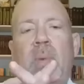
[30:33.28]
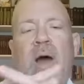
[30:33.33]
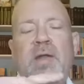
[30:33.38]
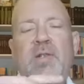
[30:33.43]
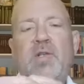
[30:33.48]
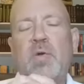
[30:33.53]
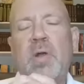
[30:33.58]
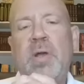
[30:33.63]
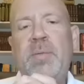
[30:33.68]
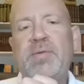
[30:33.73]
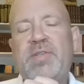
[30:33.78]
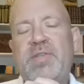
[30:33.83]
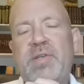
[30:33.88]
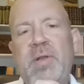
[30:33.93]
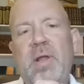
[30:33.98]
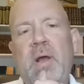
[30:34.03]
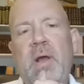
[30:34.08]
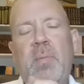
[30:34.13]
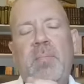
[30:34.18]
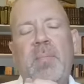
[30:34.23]
what, my dream
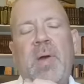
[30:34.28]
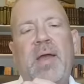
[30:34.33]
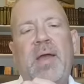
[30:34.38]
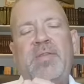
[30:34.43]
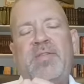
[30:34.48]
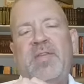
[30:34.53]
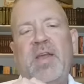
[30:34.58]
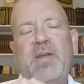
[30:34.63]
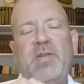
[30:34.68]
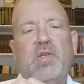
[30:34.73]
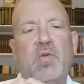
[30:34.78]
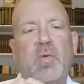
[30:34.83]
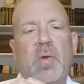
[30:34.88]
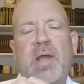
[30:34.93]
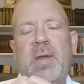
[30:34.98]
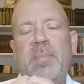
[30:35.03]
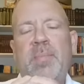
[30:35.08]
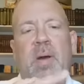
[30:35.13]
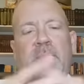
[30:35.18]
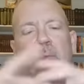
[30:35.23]
scenario, I say
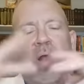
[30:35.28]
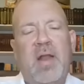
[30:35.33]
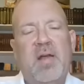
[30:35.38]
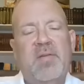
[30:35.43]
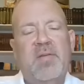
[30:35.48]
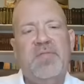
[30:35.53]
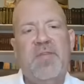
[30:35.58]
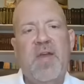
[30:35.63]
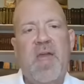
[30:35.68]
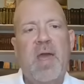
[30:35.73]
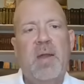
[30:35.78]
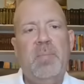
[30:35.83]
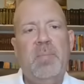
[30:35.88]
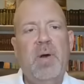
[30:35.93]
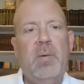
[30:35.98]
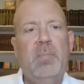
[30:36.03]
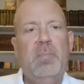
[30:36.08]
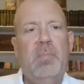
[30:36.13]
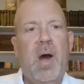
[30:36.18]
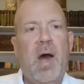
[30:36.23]
dream, I'm not a
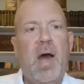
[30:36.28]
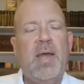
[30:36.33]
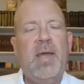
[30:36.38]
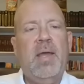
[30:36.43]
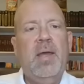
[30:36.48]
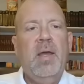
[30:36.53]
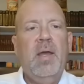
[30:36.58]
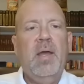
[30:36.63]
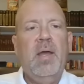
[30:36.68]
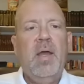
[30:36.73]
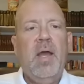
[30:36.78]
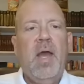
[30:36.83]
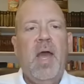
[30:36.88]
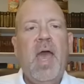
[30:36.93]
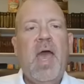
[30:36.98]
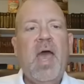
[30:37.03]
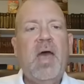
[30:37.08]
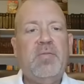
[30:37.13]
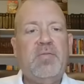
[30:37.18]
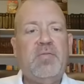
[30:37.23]
fan, but my,
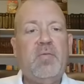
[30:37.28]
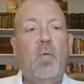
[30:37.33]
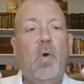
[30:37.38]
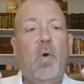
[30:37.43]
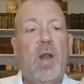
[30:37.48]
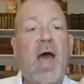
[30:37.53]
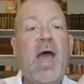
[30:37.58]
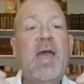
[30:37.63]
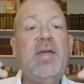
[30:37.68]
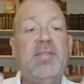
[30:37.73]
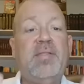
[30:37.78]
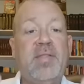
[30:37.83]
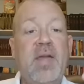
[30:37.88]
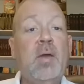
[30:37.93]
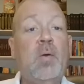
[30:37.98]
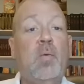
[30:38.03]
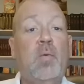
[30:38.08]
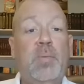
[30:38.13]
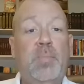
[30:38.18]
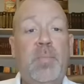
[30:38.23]
as what I
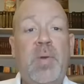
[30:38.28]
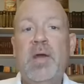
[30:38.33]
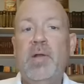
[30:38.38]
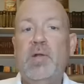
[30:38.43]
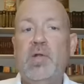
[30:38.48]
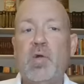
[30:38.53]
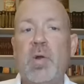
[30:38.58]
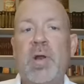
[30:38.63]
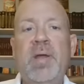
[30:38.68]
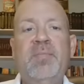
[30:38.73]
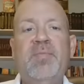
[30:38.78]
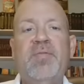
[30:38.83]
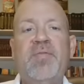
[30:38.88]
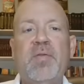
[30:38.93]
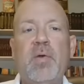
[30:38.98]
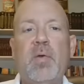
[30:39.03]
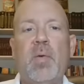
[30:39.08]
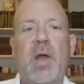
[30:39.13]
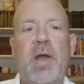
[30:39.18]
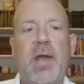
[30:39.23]
think would be a dream
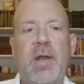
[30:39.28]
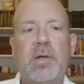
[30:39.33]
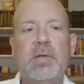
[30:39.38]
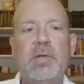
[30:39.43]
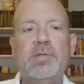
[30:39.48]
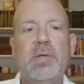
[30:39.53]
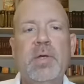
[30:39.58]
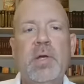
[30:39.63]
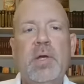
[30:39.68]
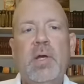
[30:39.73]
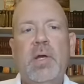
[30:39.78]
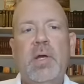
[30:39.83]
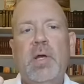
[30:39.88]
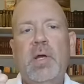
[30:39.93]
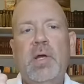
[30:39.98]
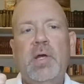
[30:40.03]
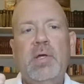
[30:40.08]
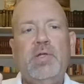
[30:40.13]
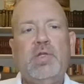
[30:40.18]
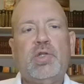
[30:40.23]
for the Raiders,
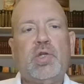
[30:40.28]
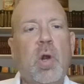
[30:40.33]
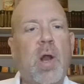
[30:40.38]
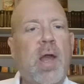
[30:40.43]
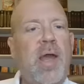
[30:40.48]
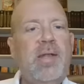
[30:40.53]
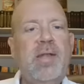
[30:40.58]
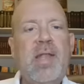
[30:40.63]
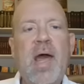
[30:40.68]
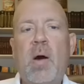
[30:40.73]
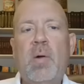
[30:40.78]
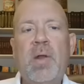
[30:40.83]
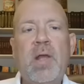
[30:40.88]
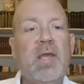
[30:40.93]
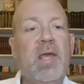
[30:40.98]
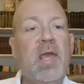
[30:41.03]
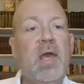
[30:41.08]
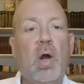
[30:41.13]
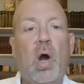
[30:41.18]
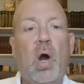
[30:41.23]
trade down
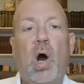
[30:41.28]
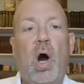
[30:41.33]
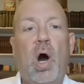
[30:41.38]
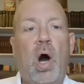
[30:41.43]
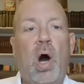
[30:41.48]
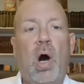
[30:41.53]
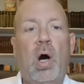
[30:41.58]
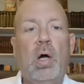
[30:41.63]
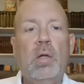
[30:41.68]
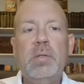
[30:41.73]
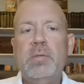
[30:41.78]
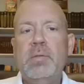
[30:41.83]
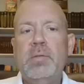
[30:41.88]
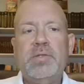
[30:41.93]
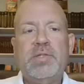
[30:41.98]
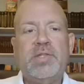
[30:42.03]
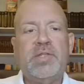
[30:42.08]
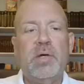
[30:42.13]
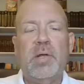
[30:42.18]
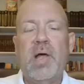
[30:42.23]
and get a haul.
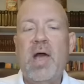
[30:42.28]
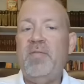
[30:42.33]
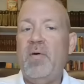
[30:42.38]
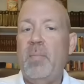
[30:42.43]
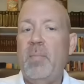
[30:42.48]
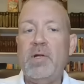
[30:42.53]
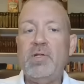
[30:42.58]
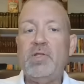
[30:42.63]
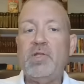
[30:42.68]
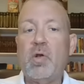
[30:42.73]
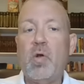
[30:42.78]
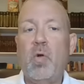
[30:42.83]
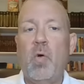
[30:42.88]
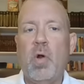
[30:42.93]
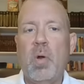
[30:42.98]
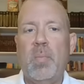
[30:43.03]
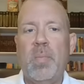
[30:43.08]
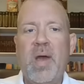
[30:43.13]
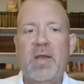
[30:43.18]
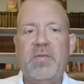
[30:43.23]
Still have a bunch of
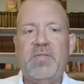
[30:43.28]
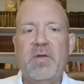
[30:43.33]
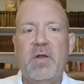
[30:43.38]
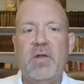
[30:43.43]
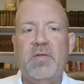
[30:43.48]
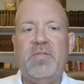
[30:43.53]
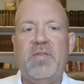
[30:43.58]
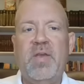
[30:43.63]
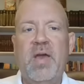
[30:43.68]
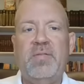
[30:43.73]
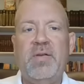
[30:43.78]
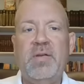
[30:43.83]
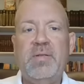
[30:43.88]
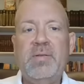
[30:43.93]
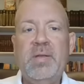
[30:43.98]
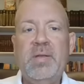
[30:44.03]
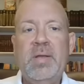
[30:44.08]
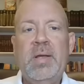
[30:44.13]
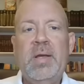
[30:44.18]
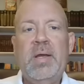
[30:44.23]
quarterbacks there at
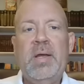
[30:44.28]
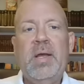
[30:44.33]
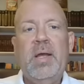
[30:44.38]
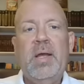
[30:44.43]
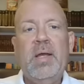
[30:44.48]
seven.